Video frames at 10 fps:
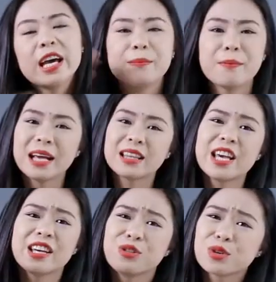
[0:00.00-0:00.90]
it might
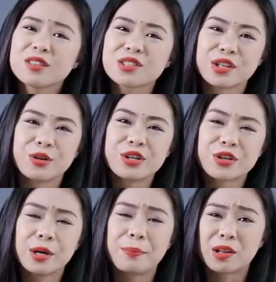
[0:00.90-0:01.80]
take into
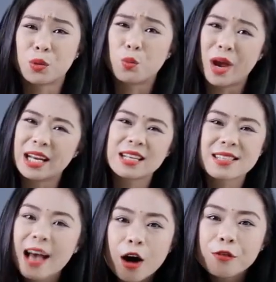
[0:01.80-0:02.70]
consideration about the weight
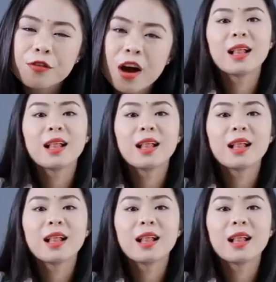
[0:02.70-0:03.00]
itself.